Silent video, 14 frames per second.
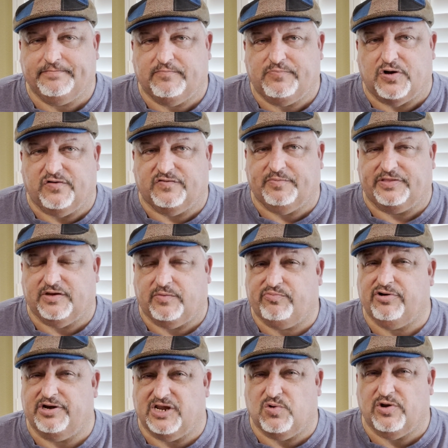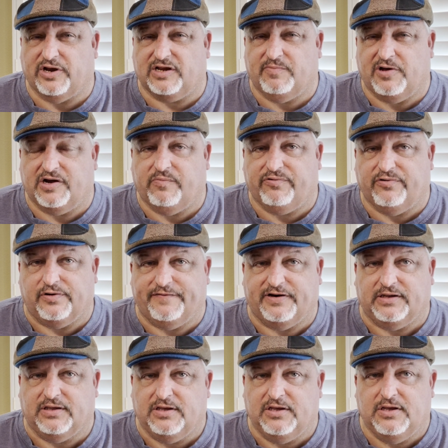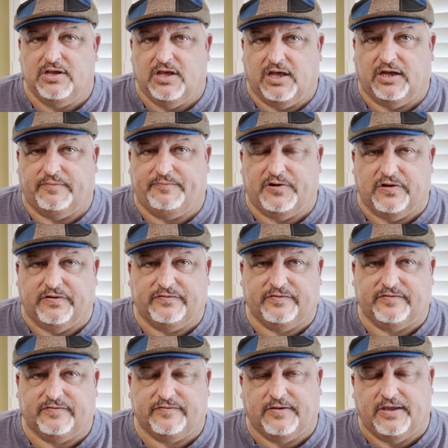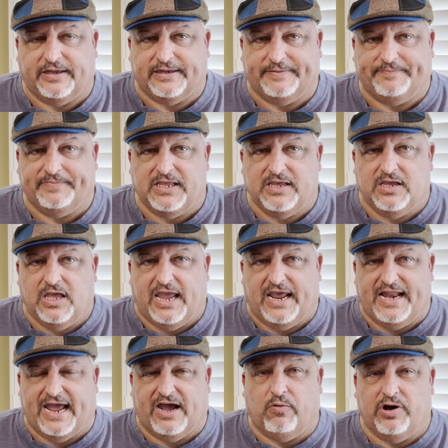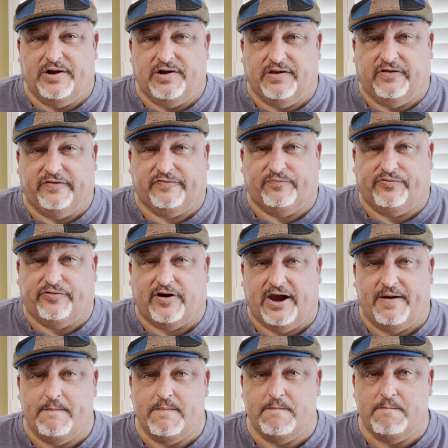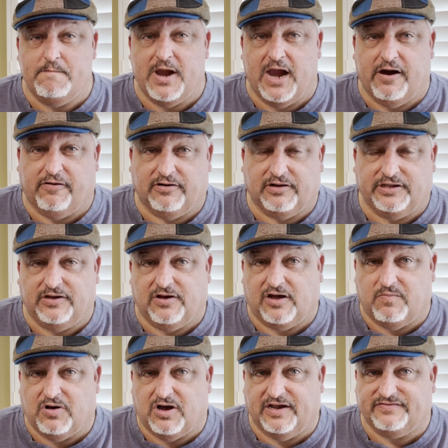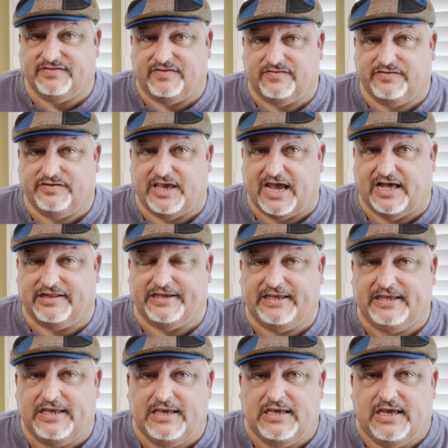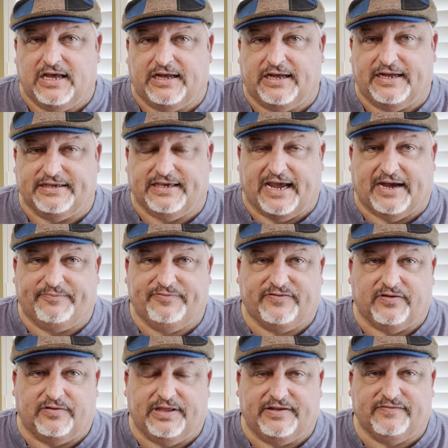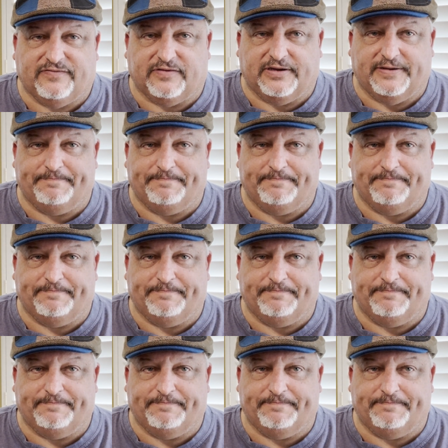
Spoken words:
post, but they're pretty quick about approving posts. And that one is primarily all Boston Scally caps. So that's